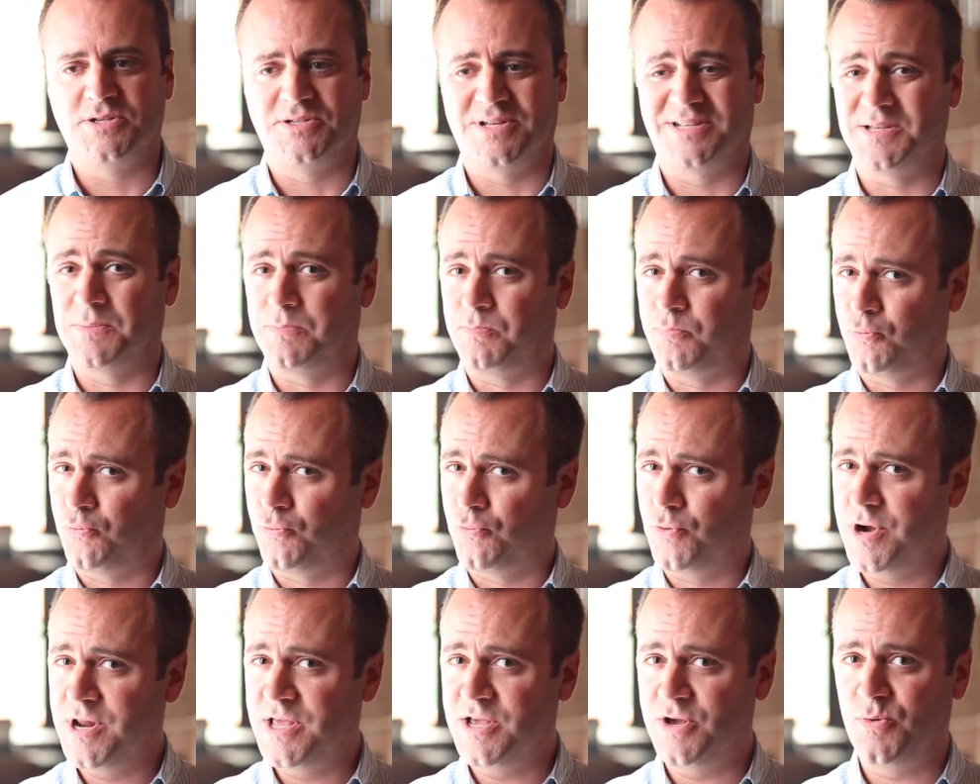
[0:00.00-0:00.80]
So that's a
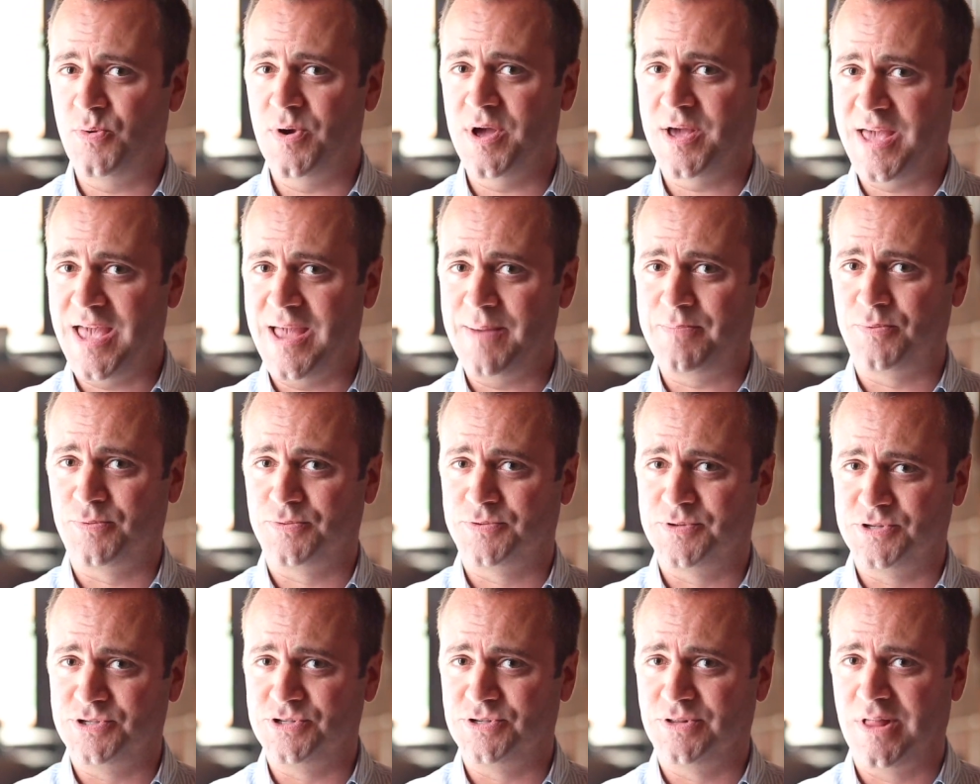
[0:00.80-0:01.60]
pretty quick April
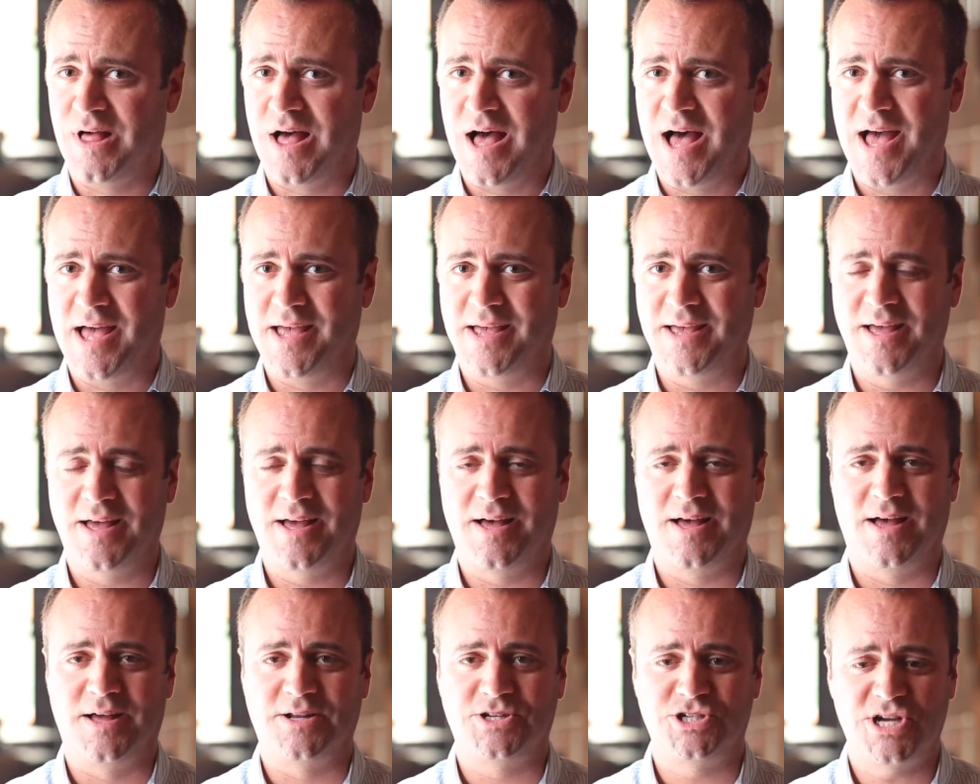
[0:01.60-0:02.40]
to July
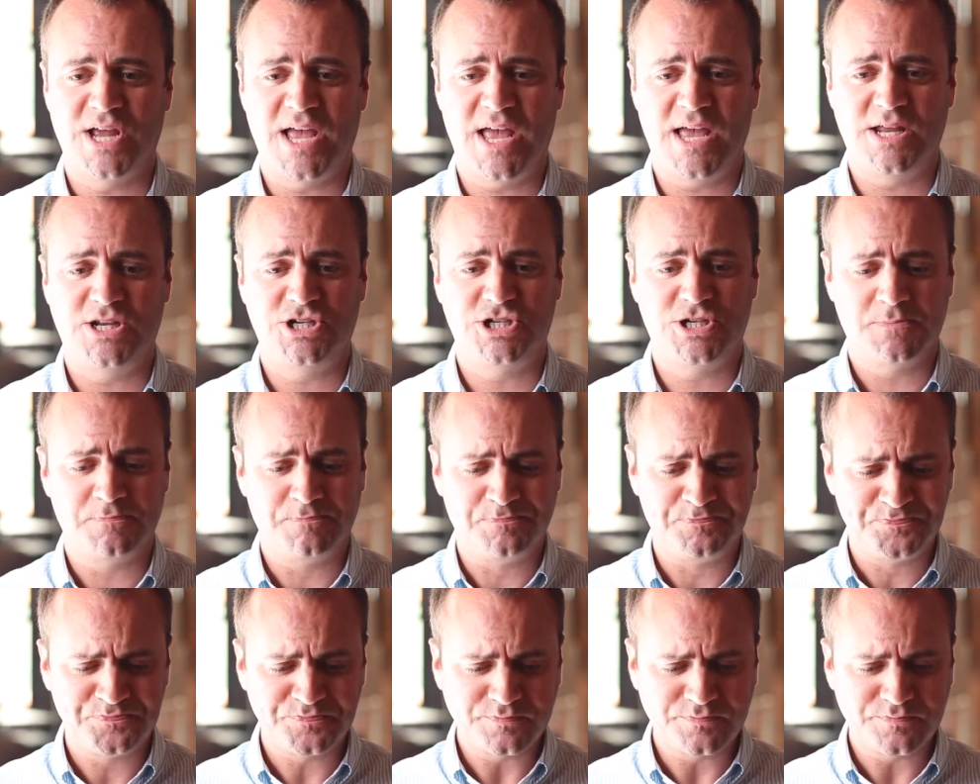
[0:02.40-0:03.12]
change.